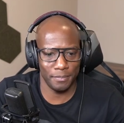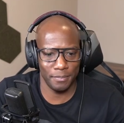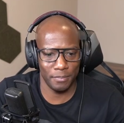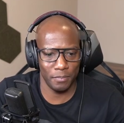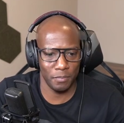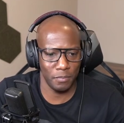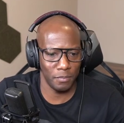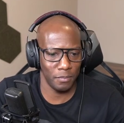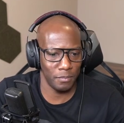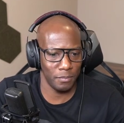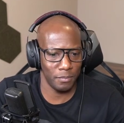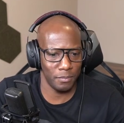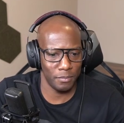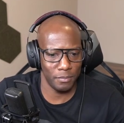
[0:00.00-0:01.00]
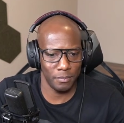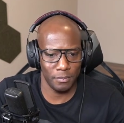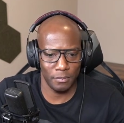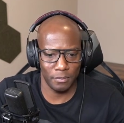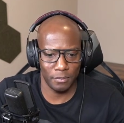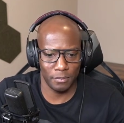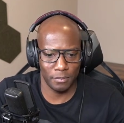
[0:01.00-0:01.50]

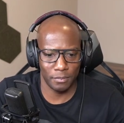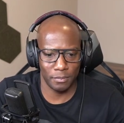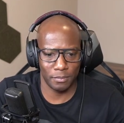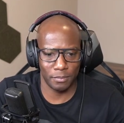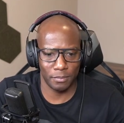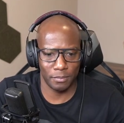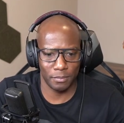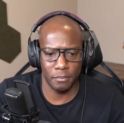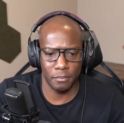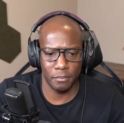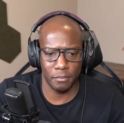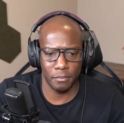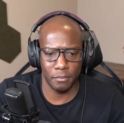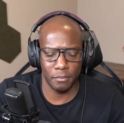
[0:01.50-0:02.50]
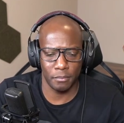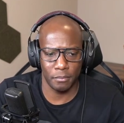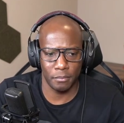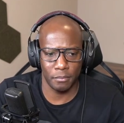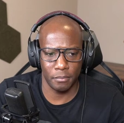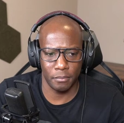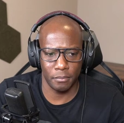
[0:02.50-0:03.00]

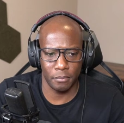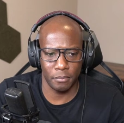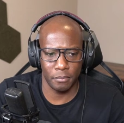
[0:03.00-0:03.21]
No one is speaking in this clip.